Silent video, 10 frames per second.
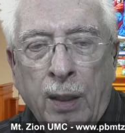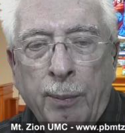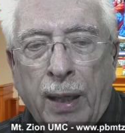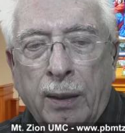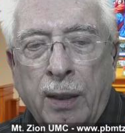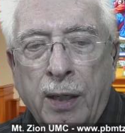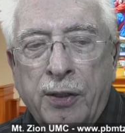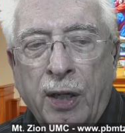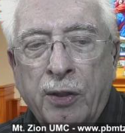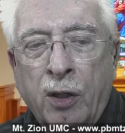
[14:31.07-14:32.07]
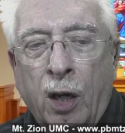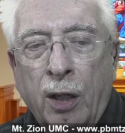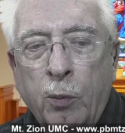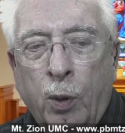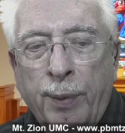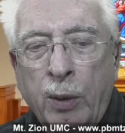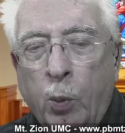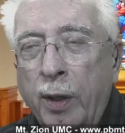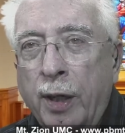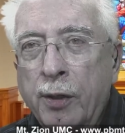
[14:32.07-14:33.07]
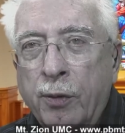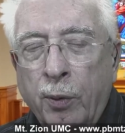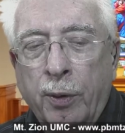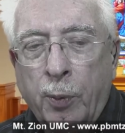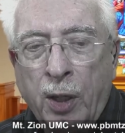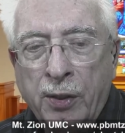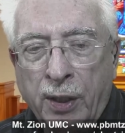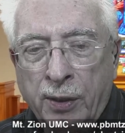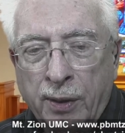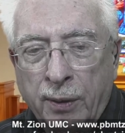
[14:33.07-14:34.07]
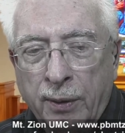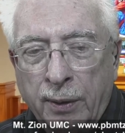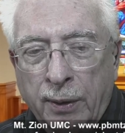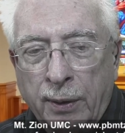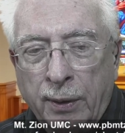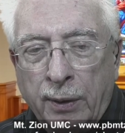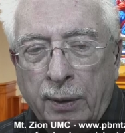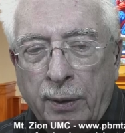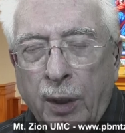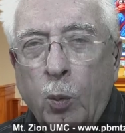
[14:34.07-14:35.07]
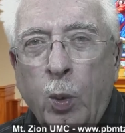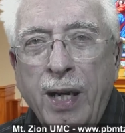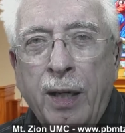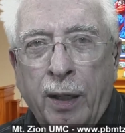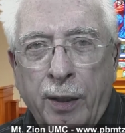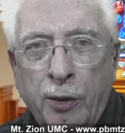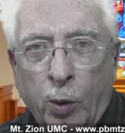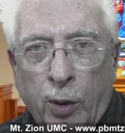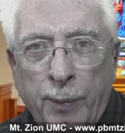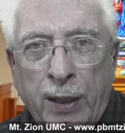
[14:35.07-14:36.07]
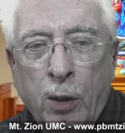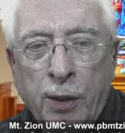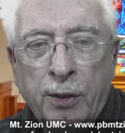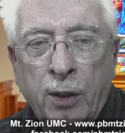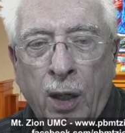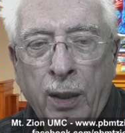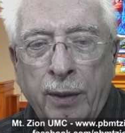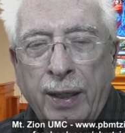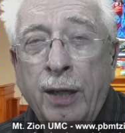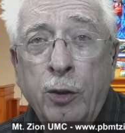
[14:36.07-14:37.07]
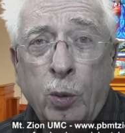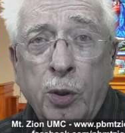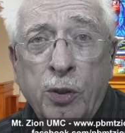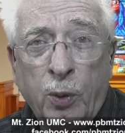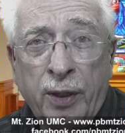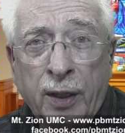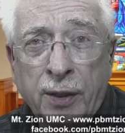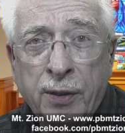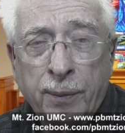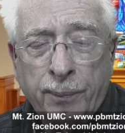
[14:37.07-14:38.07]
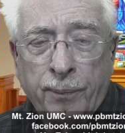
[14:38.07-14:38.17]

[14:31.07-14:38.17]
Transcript: Malachi says God will be with us through the process, that we can endure because God endures with us.